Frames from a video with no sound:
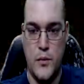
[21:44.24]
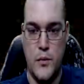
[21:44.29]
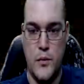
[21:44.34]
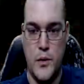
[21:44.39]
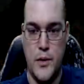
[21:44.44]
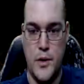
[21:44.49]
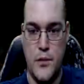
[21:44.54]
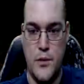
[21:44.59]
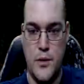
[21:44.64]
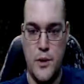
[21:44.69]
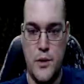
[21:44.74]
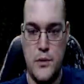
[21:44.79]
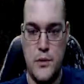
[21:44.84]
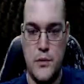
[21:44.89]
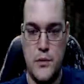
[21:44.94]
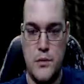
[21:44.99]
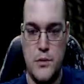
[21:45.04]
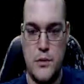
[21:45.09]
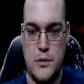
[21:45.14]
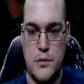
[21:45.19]
Okey-doke.
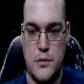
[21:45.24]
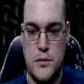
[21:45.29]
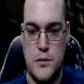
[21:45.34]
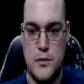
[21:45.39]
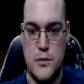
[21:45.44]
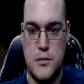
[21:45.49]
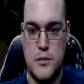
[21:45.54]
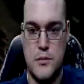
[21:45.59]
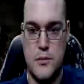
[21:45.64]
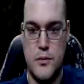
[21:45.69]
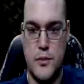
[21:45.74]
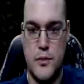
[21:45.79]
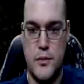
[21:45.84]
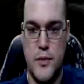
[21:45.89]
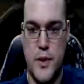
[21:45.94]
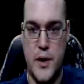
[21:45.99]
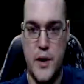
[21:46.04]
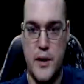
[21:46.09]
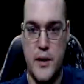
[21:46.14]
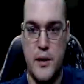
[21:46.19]

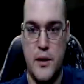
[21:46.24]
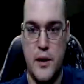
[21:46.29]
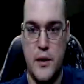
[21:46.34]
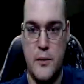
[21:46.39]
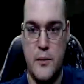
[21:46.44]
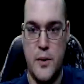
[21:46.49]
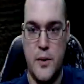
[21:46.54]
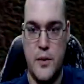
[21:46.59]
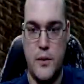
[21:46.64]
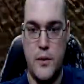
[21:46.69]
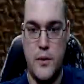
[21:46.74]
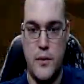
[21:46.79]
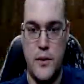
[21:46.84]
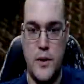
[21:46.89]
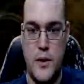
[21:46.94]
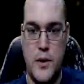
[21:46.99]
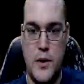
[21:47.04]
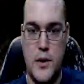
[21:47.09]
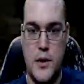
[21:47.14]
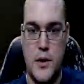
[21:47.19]
Pick up
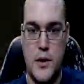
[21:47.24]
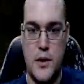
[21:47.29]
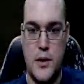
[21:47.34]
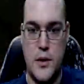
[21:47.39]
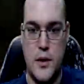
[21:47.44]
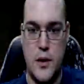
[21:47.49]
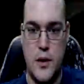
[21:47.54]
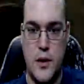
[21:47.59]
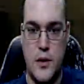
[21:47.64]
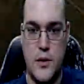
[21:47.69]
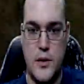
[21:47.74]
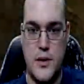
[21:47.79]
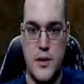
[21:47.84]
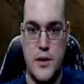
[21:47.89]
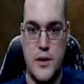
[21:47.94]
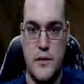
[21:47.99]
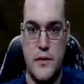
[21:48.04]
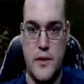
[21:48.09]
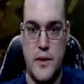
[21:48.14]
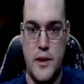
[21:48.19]
all this
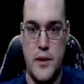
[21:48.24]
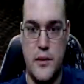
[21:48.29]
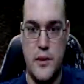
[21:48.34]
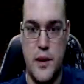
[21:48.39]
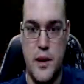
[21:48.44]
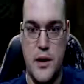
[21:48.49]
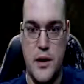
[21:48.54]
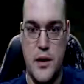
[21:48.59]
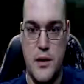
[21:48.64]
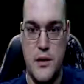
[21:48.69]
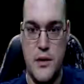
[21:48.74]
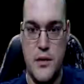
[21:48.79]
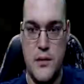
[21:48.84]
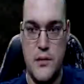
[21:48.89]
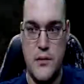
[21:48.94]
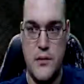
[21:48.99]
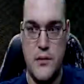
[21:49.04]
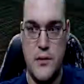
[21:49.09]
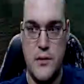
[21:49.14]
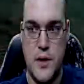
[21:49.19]
stuff down here.
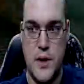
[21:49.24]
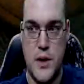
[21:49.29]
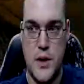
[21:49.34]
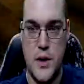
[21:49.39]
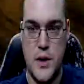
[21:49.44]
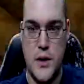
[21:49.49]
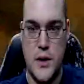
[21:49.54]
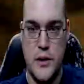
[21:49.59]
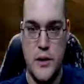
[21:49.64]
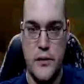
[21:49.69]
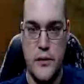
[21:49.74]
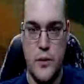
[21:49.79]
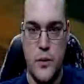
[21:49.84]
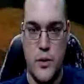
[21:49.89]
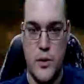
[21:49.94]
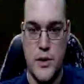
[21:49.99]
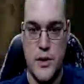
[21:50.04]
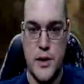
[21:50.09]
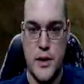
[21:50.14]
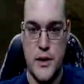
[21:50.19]
4
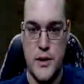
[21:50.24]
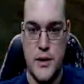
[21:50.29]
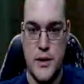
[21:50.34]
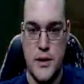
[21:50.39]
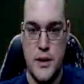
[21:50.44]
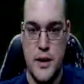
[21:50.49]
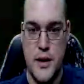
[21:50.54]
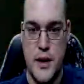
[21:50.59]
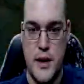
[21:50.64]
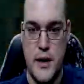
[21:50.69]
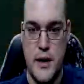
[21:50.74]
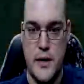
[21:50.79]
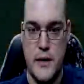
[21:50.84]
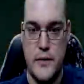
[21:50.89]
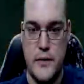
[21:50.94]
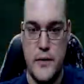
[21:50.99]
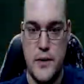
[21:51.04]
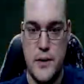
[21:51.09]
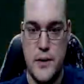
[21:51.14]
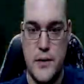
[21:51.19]
seconds
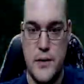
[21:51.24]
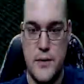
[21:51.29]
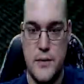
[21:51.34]
left.